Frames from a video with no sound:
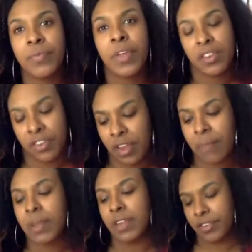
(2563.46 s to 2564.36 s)
Yeah.
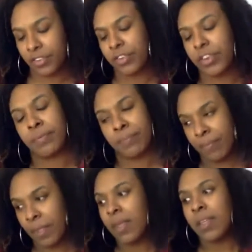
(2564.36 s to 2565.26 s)

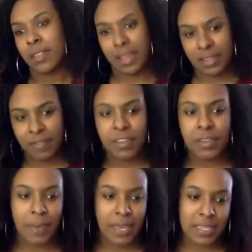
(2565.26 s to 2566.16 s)
That definitely
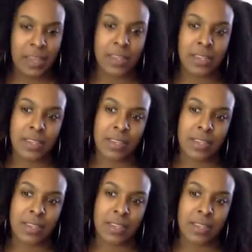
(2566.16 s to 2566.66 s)
makes sense.